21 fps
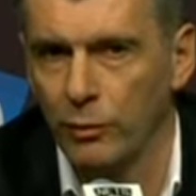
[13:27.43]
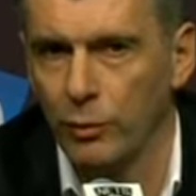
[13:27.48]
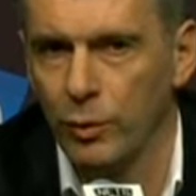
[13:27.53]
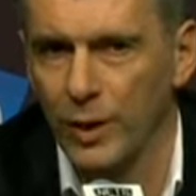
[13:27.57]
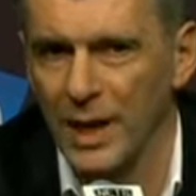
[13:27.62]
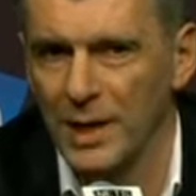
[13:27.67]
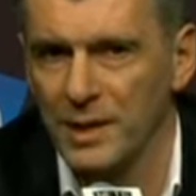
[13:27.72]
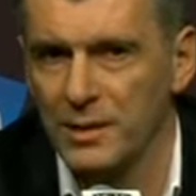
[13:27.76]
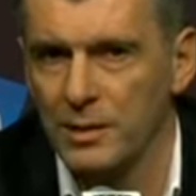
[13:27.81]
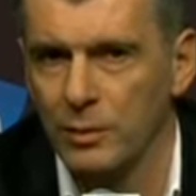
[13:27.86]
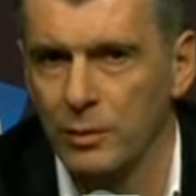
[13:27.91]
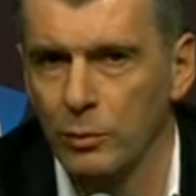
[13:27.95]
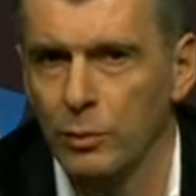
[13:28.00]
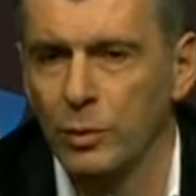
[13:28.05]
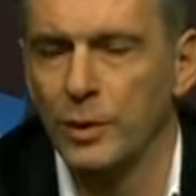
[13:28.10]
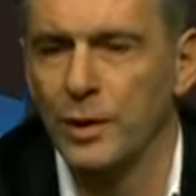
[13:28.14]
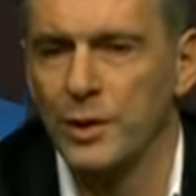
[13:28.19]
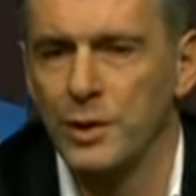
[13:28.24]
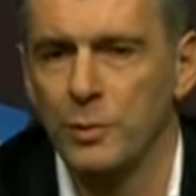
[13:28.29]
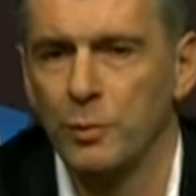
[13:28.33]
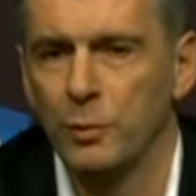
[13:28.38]
For us,
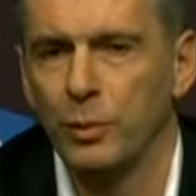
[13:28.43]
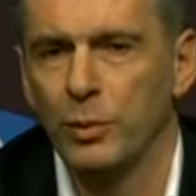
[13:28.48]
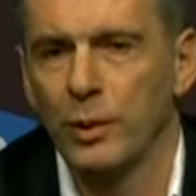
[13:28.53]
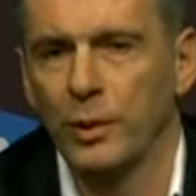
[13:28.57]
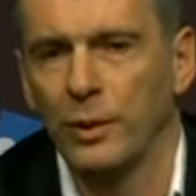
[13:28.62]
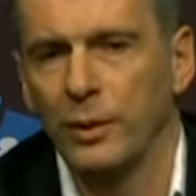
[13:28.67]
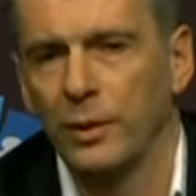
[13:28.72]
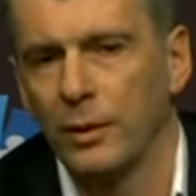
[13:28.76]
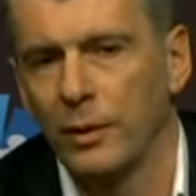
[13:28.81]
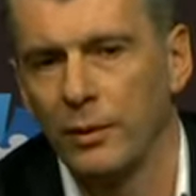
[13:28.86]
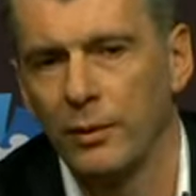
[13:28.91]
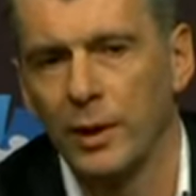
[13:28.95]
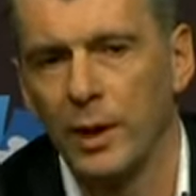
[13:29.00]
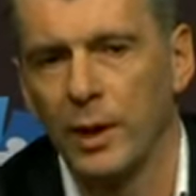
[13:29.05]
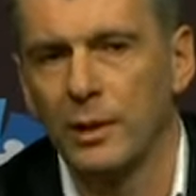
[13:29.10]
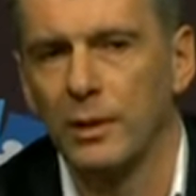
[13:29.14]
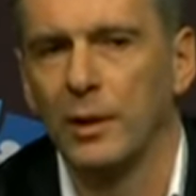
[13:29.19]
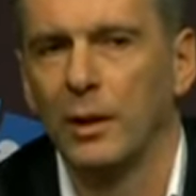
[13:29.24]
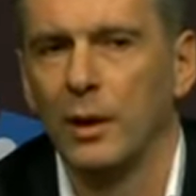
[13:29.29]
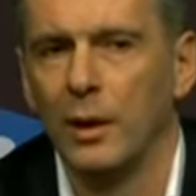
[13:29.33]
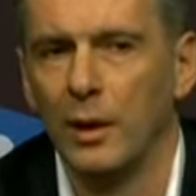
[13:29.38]
what is important
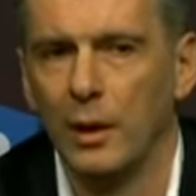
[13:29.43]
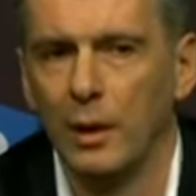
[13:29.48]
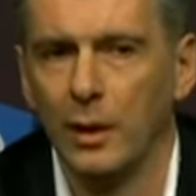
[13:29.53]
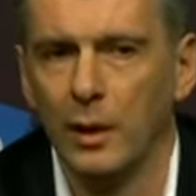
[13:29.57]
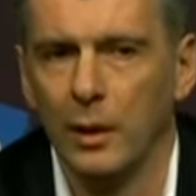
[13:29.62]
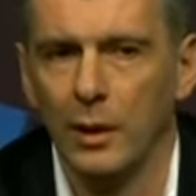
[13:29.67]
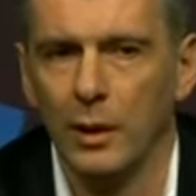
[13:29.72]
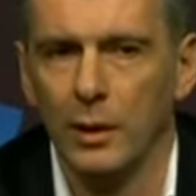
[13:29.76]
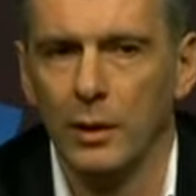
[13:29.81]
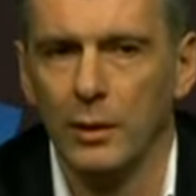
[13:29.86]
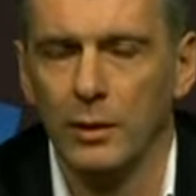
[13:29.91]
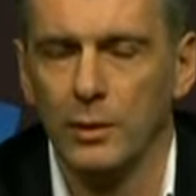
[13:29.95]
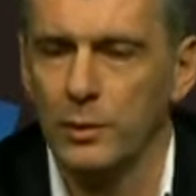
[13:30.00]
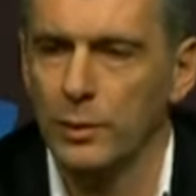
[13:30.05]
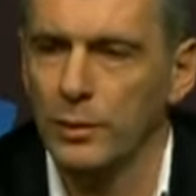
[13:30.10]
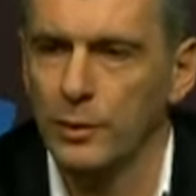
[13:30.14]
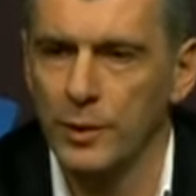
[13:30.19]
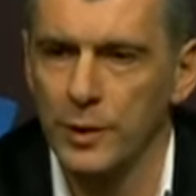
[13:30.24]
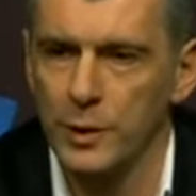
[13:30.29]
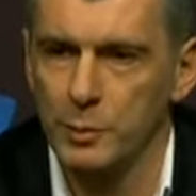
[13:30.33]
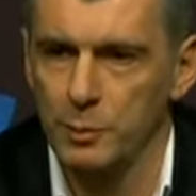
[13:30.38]
that
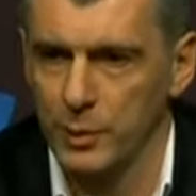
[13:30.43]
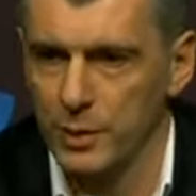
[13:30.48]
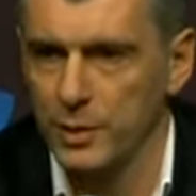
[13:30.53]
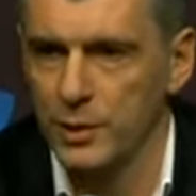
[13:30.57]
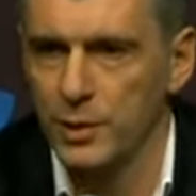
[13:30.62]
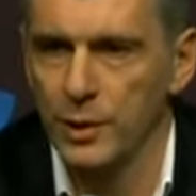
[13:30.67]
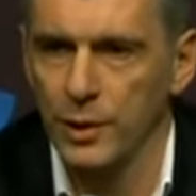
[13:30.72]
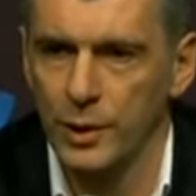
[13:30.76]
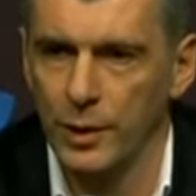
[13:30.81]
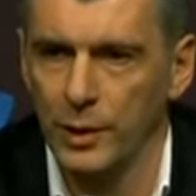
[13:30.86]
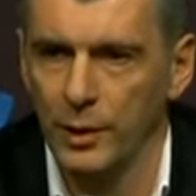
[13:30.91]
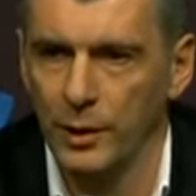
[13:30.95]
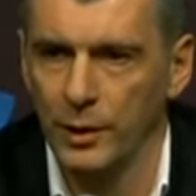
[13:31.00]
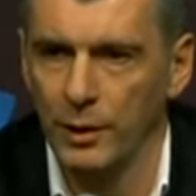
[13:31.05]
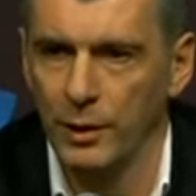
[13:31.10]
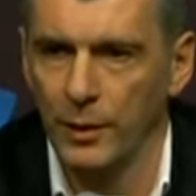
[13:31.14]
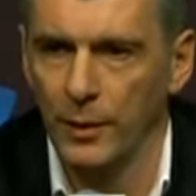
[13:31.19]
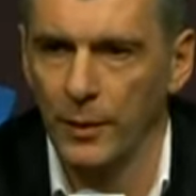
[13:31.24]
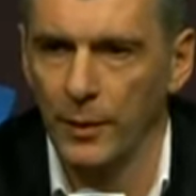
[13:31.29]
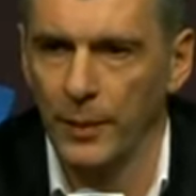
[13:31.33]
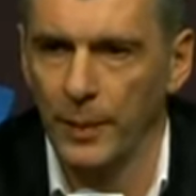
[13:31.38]
to this
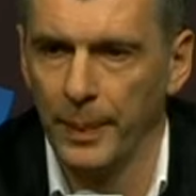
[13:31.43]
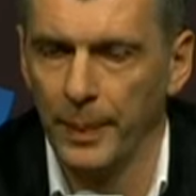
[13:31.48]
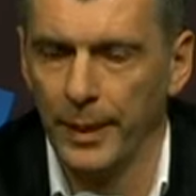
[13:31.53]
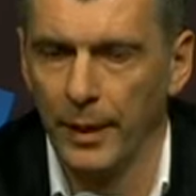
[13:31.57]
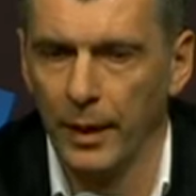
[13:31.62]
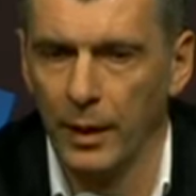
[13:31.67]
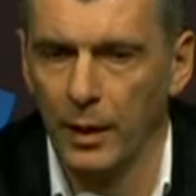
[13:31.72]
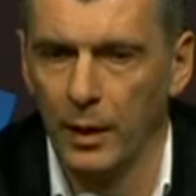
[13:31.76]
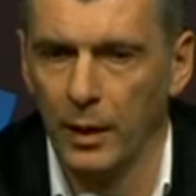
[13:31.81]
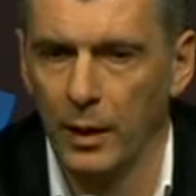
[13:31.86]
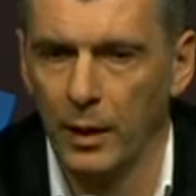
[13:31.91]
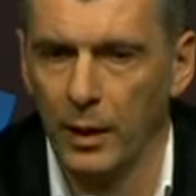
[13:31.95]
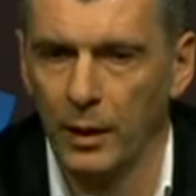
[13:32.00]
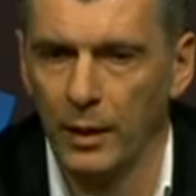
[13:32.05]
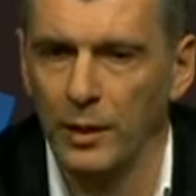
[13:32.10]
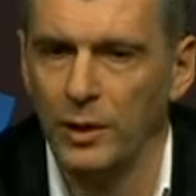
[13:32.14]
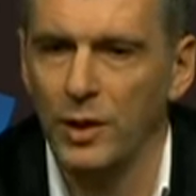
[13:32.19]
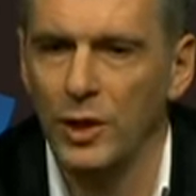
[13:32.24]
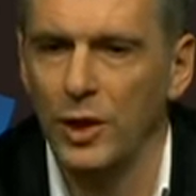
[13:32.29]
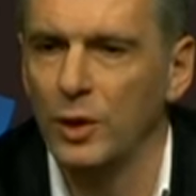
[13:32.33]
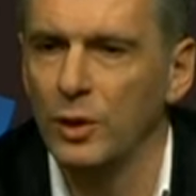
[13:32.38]
position
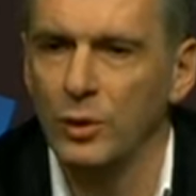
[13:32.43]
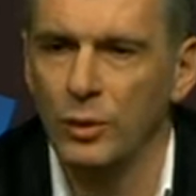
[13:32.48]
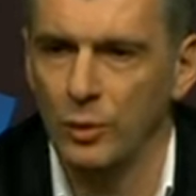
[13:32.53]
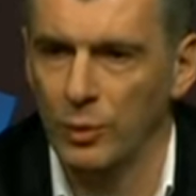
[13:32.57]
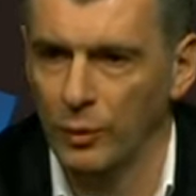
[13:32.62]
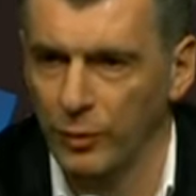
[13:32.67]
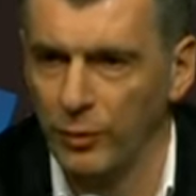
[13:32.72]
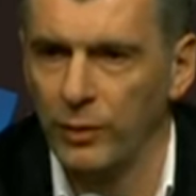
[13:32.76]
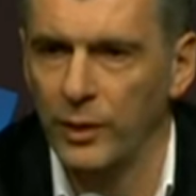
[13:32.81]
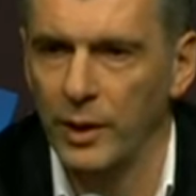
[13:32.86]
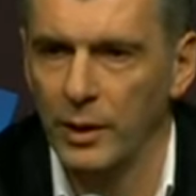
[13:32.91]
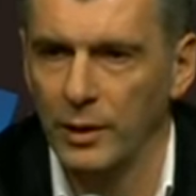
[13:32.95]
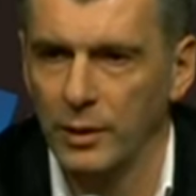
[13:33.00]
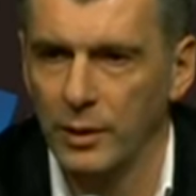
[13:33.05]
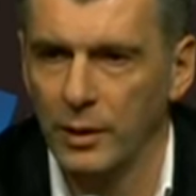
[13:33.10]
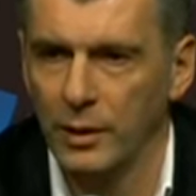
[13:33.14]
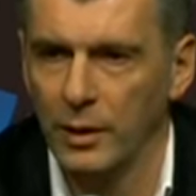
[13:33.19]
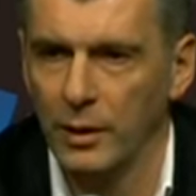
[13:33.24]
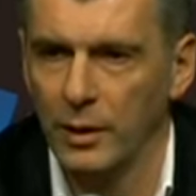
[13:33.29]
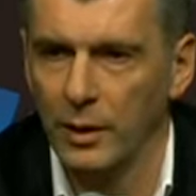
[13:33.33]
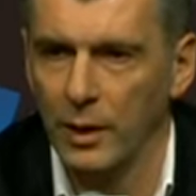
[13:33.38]
uh, need to
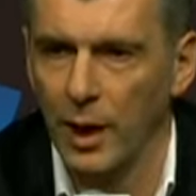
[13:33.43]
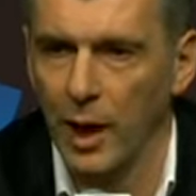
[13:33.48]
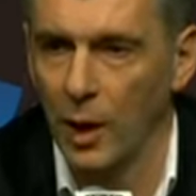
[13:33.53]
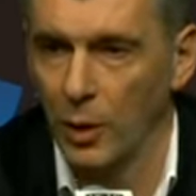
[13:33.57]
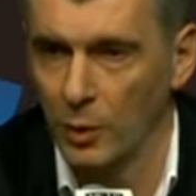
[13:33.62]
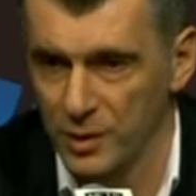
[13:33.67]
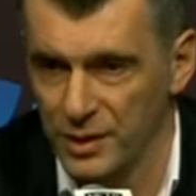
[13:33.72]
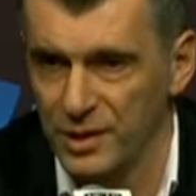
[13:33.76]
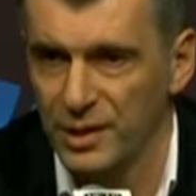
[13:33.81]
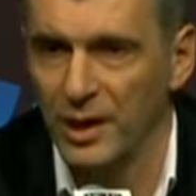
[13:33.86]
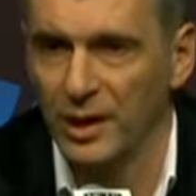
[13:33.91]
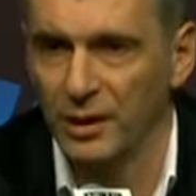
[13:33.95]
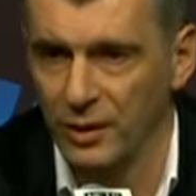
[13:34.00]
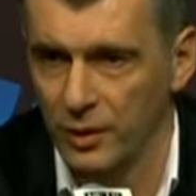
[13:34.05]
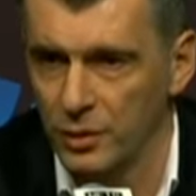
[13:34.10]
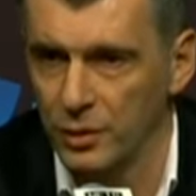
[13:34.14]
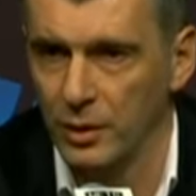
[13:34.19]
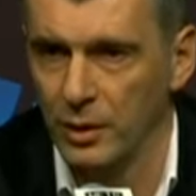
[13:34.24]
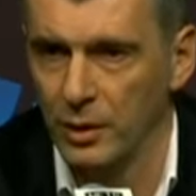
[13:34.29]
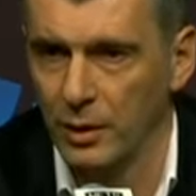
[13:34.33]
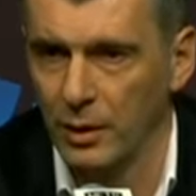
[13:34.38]
fit our
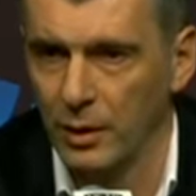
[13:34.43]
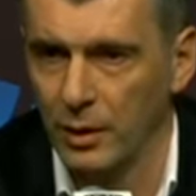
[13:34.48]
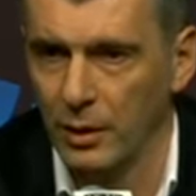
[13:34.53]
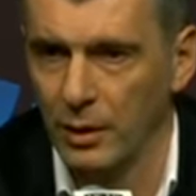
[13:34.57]
strategy.